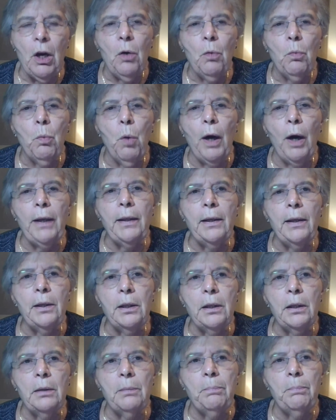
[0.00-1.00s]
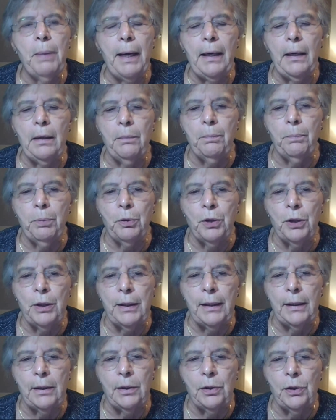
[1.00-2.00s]
Why this debate
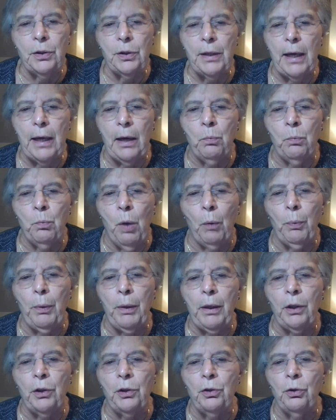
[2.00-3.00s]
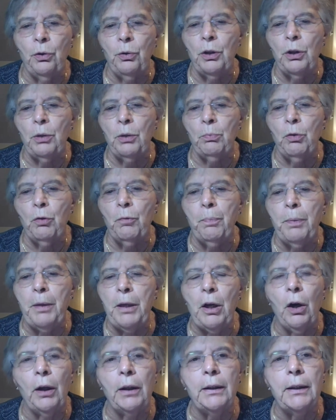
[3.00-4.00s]
persists and what we can do to move
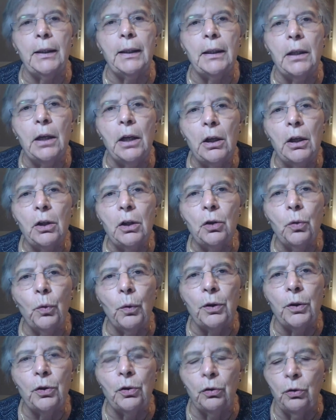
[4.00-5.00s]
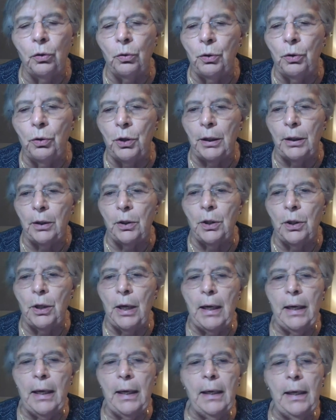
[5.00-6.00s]
beyond it toward solutions
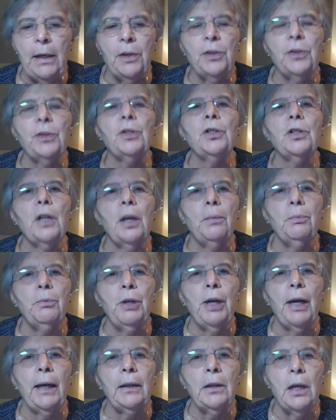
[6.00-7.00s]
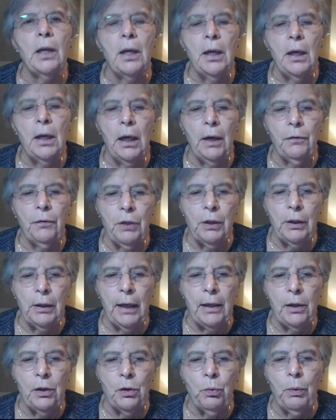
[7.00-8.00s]
is the subject of
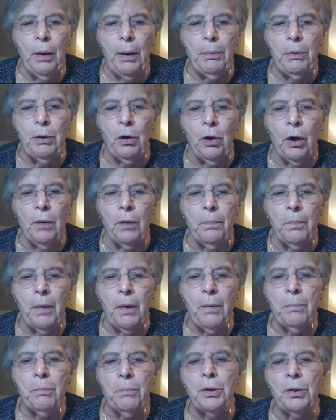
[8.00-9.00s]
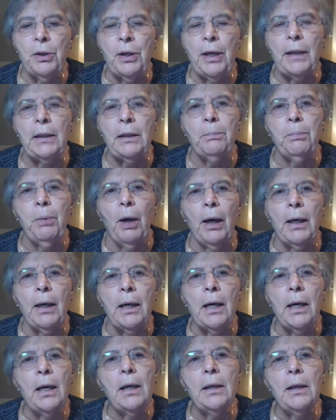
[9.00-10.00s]
tonight's webinar presented by
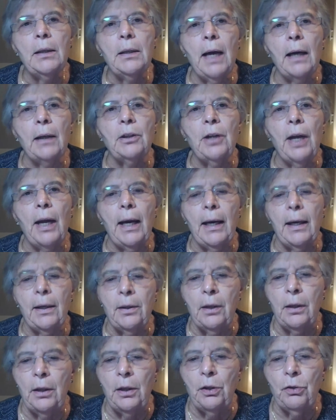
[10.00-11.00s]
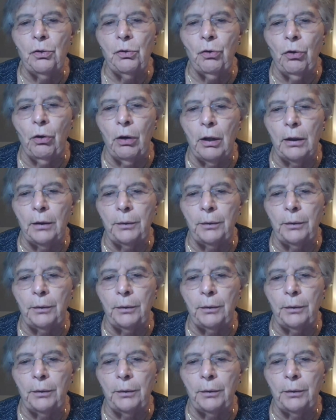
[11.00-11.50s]
Dr. Anthony Strawa.